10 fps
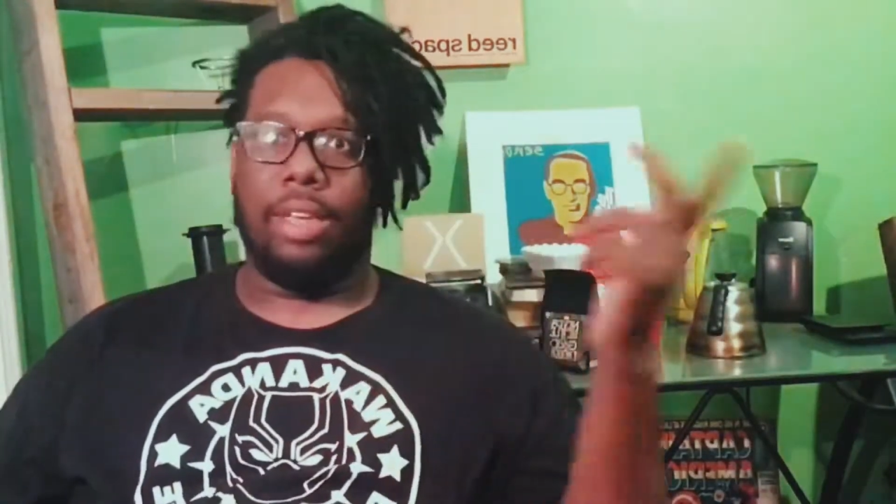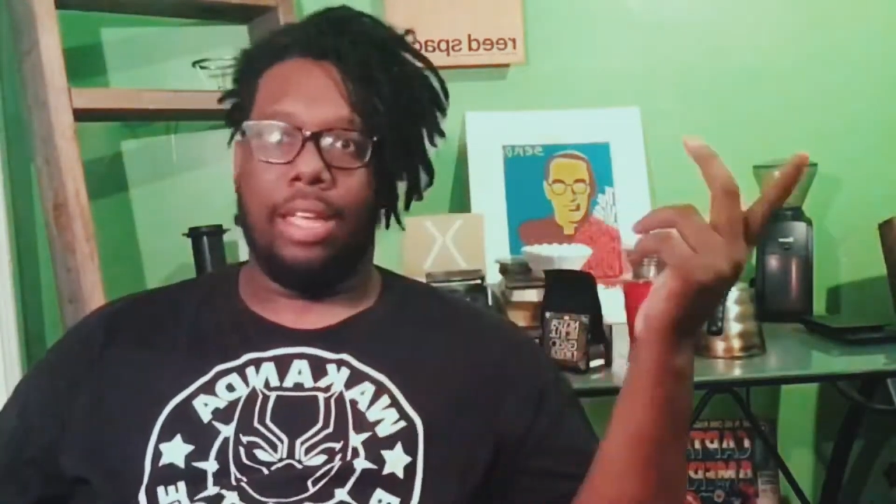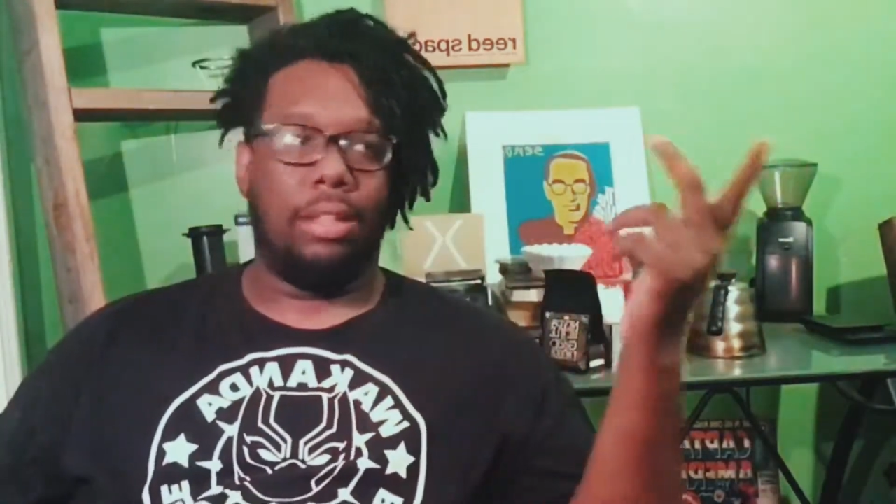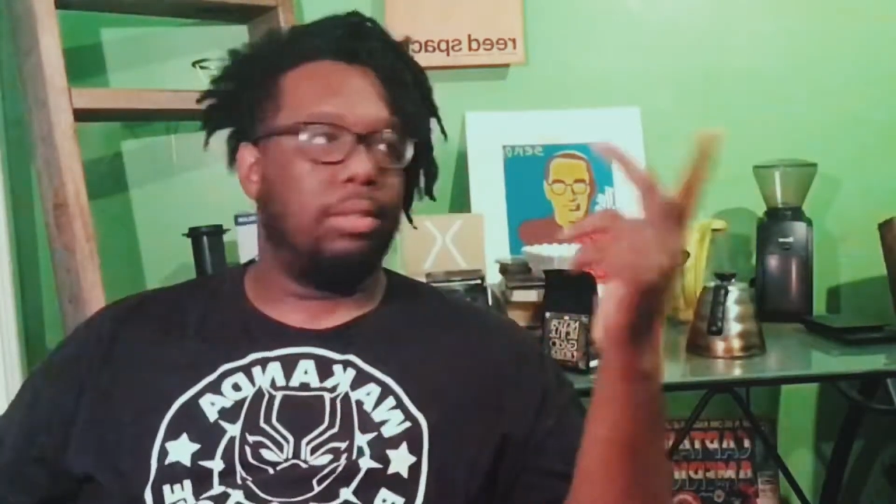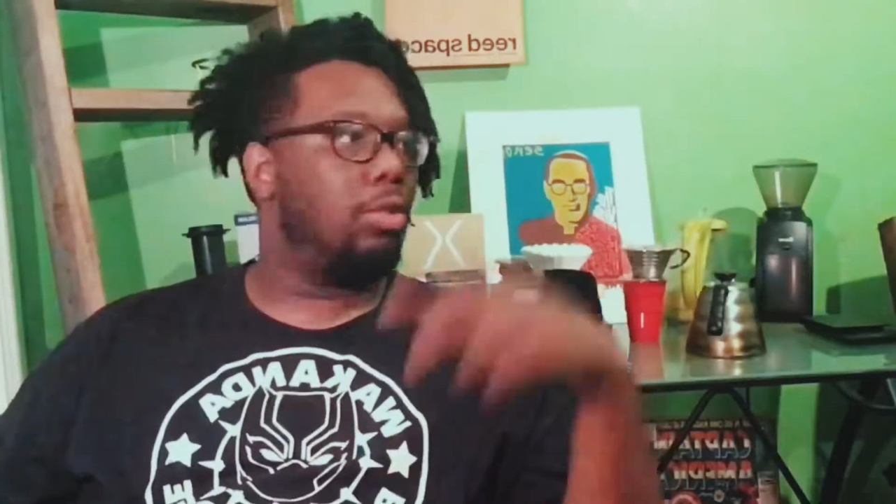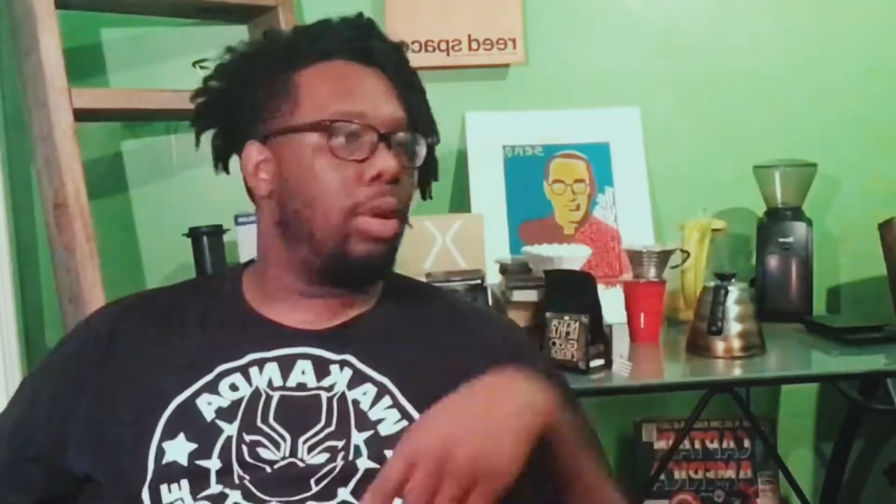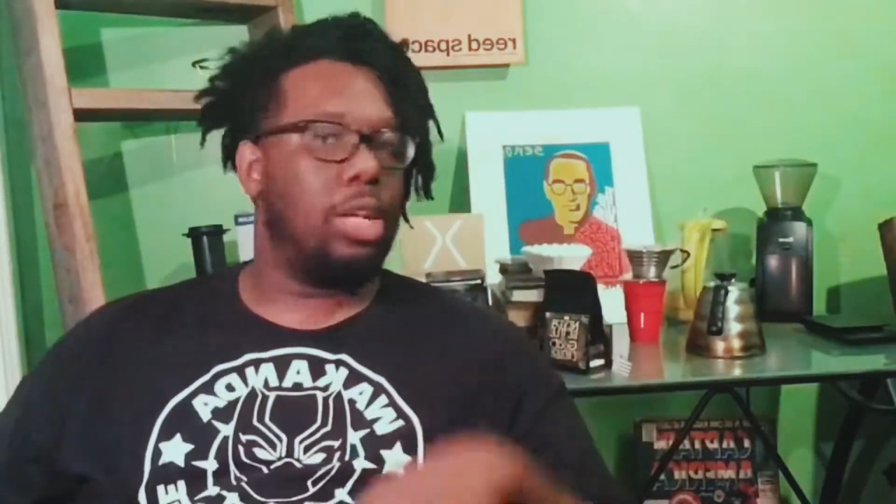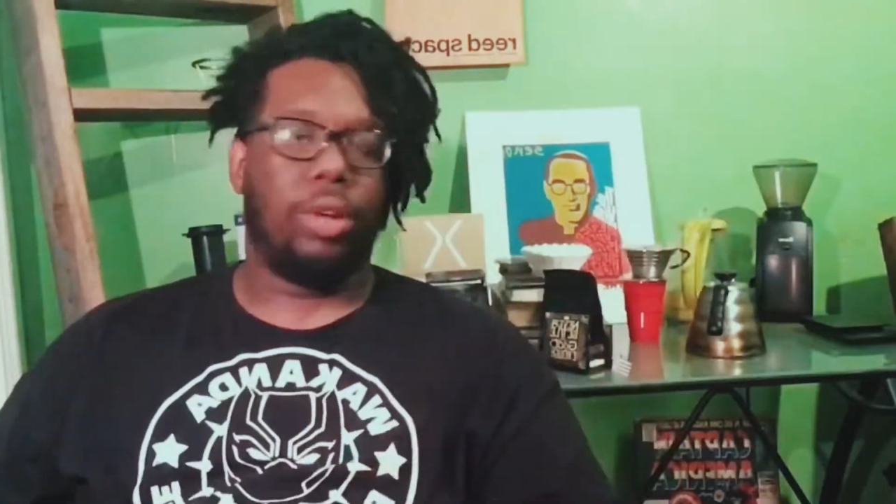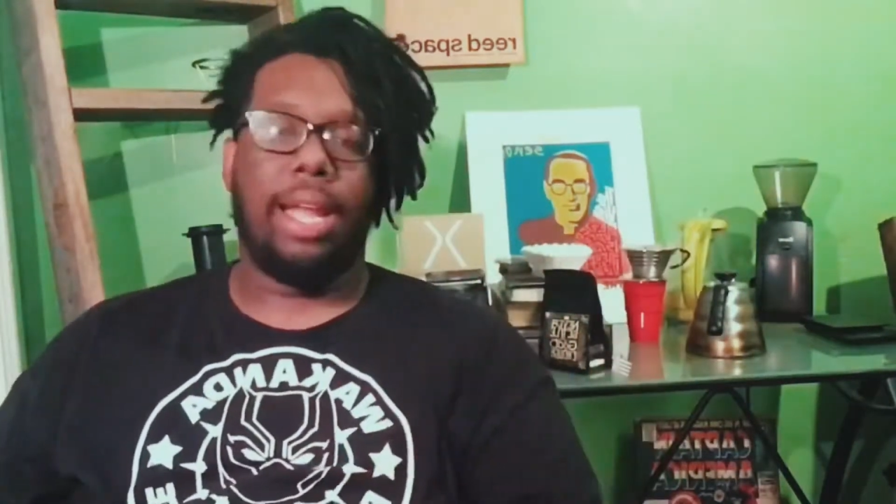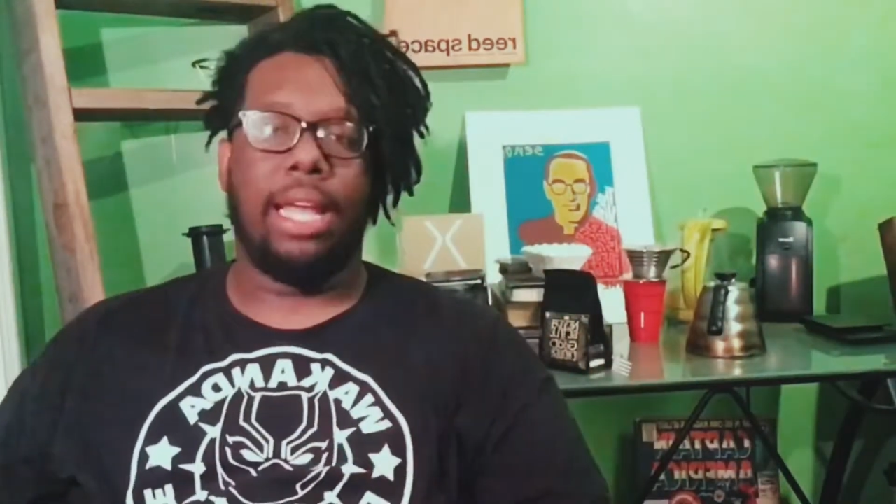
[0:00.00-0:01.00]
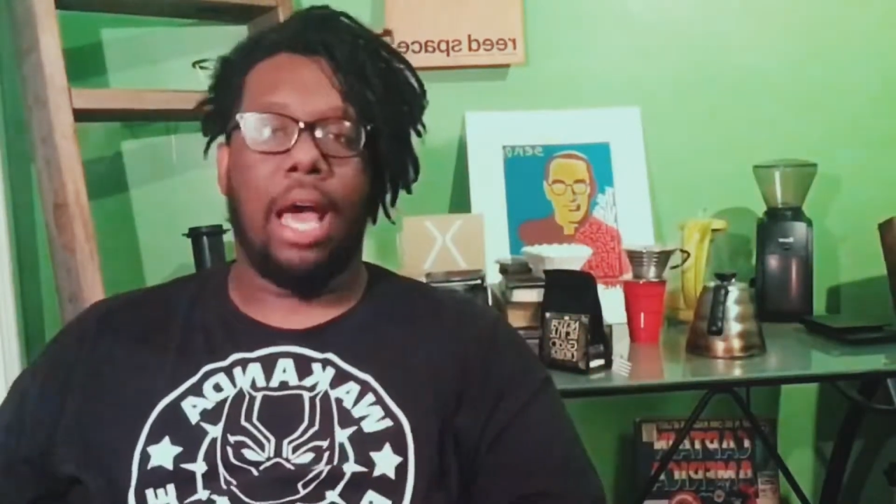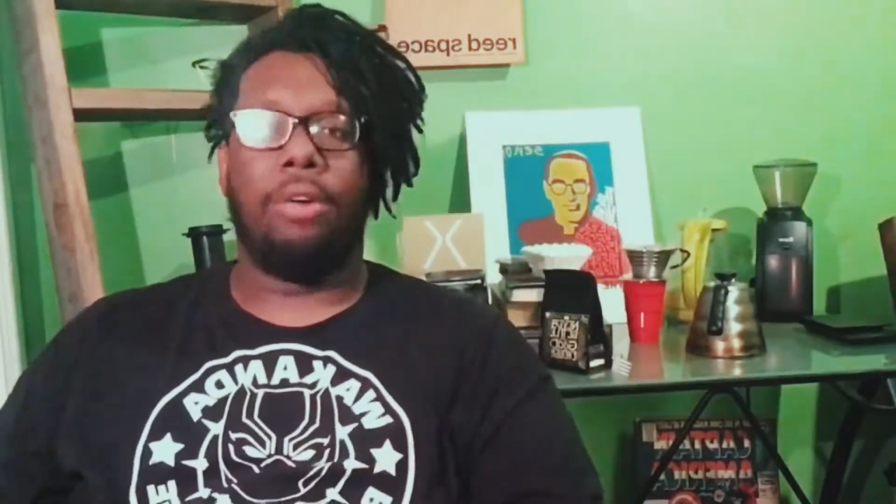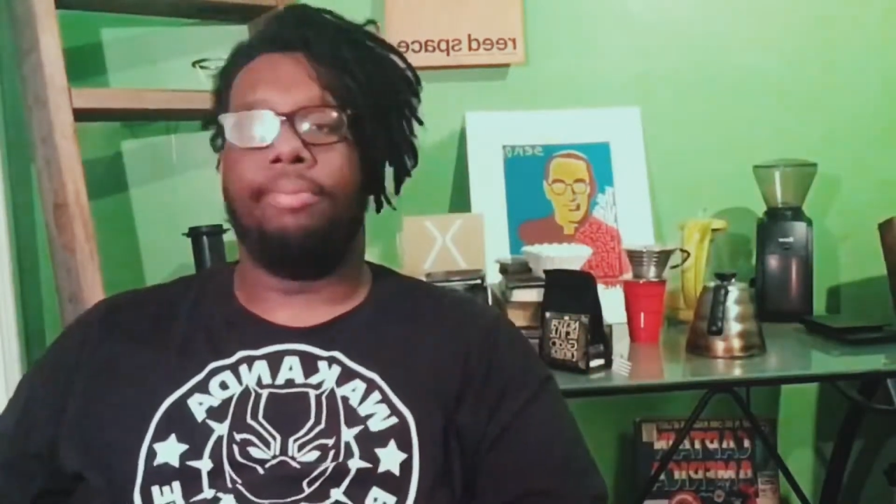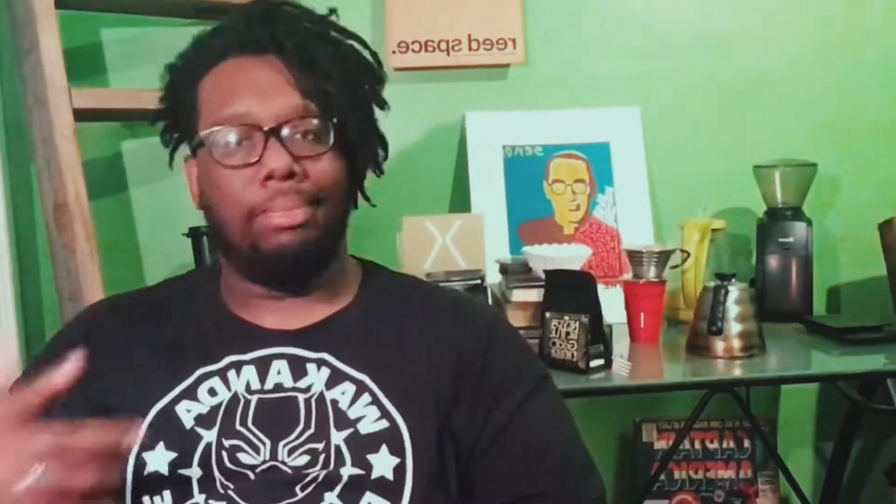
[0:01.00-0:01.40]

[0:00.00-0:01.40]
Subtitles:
in, 380 out.